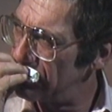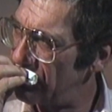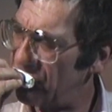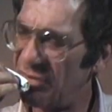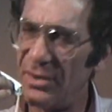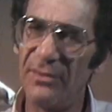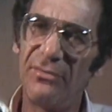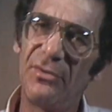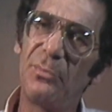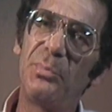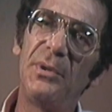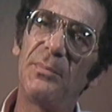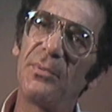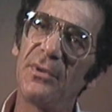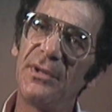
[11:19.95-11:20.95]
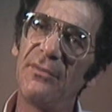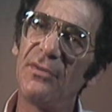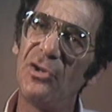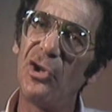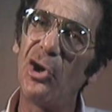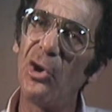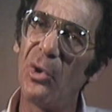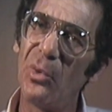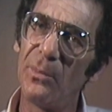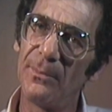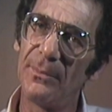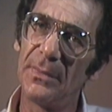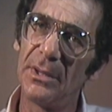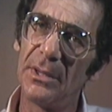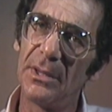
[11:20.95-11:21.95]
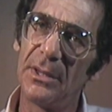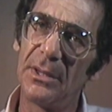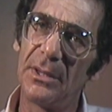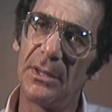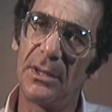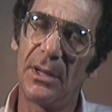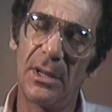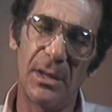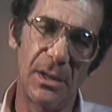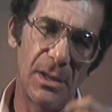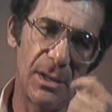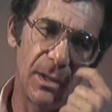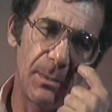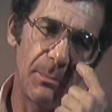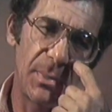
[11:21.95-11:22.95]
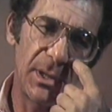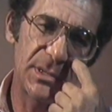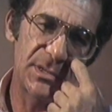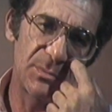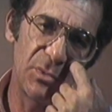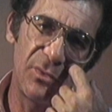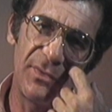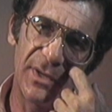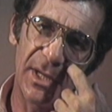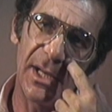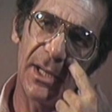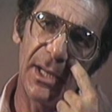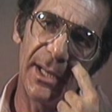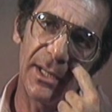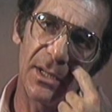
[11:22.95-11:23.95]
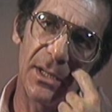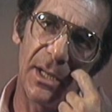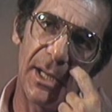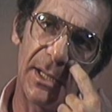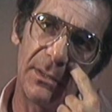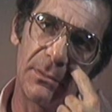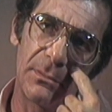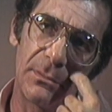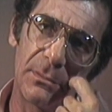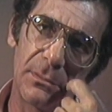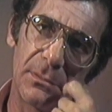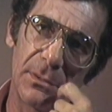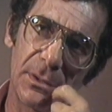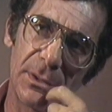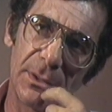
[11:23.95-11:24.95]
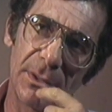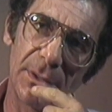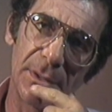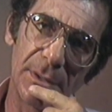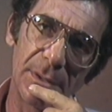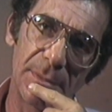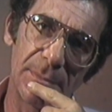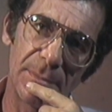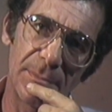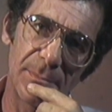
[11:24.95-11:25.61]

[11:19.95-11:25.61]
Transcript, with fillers: very few people even know. Uh, but it's a movie that I like a lot. Uh,